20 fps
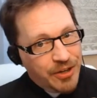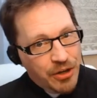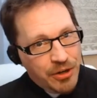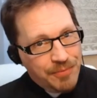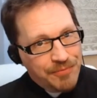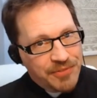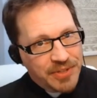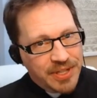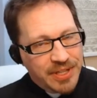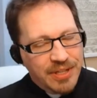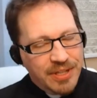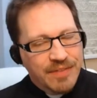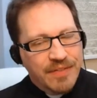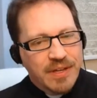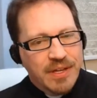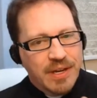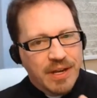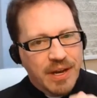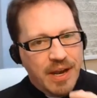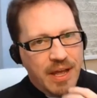hopefully living
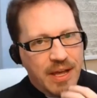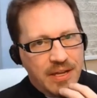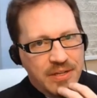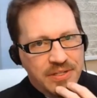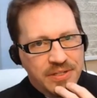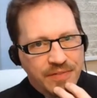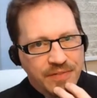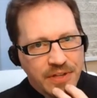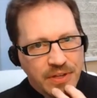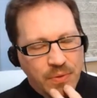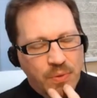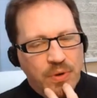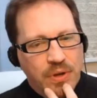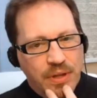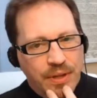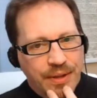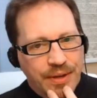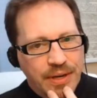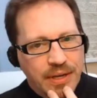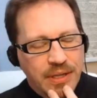in an age of
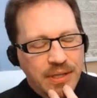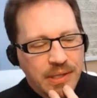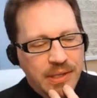equality,